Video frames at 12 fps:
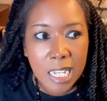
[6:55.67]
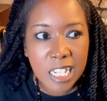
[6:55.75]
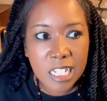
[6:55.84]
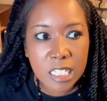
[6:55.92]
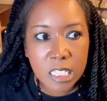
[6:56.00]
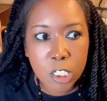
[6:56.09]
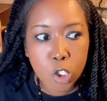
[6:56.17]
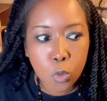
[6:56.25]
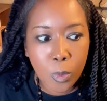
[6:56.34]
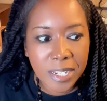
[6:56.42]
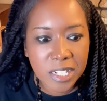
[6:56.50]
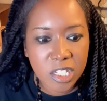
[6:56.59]
in
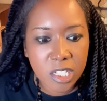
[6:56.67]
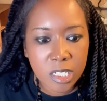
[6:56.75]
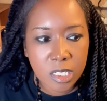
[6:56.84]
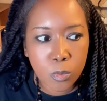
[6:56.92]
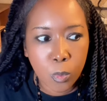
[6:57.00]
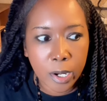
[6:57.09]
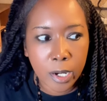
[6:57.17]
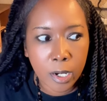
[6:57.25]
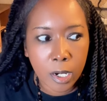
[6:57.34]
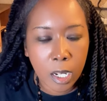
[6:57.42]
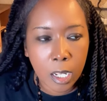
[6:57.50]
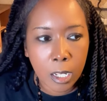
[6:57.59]
situations where